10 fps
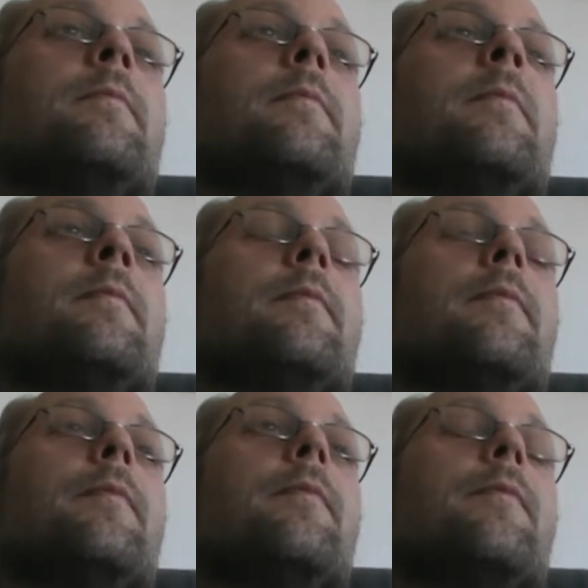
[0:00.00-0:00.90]

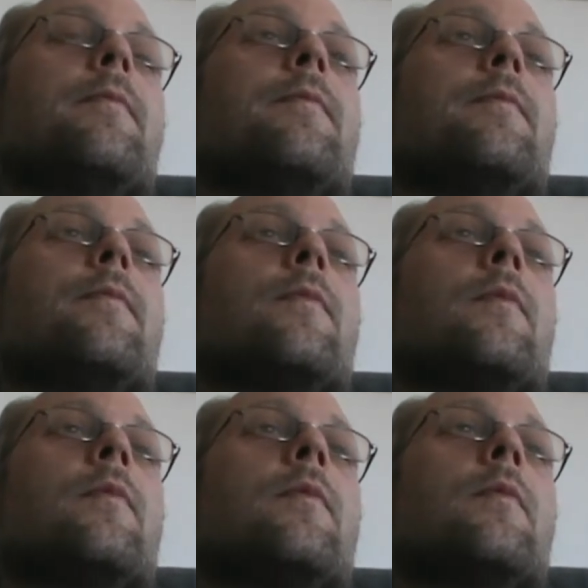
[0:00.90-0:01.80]

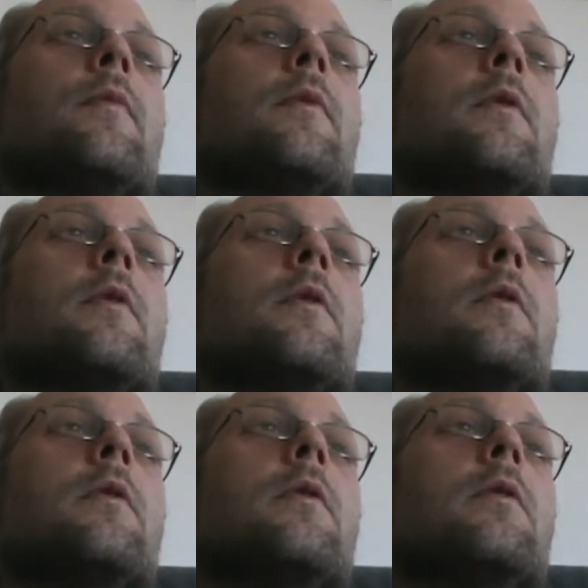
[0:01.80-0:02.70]

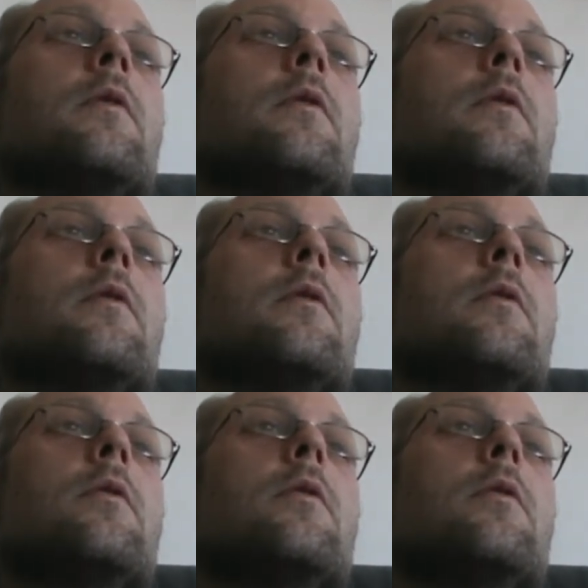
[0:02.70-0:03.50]
No one is speaking in this clip.